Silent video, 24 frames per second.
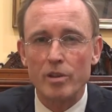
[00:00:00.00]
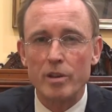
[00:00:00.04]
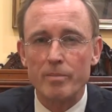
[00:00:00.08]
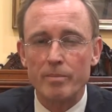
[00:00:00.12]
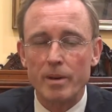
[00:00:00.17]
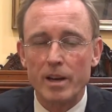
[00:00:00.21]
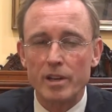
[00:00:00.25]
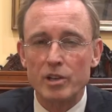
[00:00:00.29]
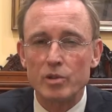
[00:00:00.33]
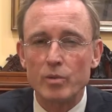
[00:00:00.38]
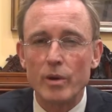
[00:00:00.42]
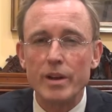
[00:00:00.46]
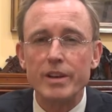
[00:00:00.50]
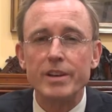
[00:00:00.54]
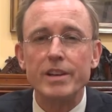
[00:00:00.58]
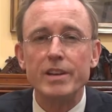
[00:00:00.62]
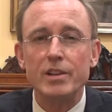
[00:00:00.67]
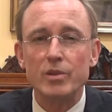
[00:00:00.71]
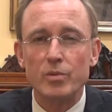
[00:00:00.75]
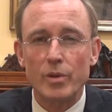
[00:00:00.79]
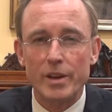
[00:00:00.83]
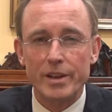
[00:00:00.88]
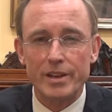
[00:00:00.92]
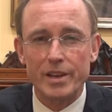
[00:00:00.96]
that by
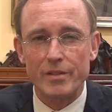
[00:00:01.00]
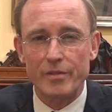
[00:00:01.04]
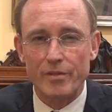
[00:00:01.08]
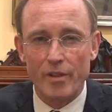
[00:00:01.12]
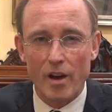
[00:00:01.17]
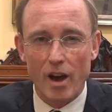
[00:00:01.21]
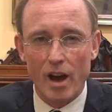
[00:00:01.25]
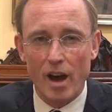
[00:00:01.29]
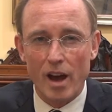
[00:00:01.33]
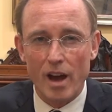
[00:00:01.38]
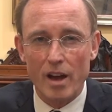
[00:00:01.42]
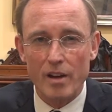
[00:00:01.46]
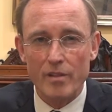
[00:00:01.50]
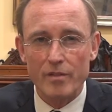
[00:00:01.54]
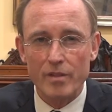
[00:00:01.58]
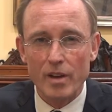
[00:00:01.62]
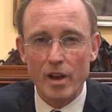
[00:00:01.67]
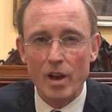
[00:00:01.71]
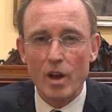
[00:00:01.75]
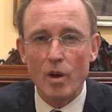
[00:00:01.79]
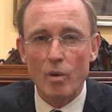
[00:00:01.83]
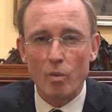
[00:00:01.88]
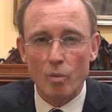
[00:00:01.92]
2025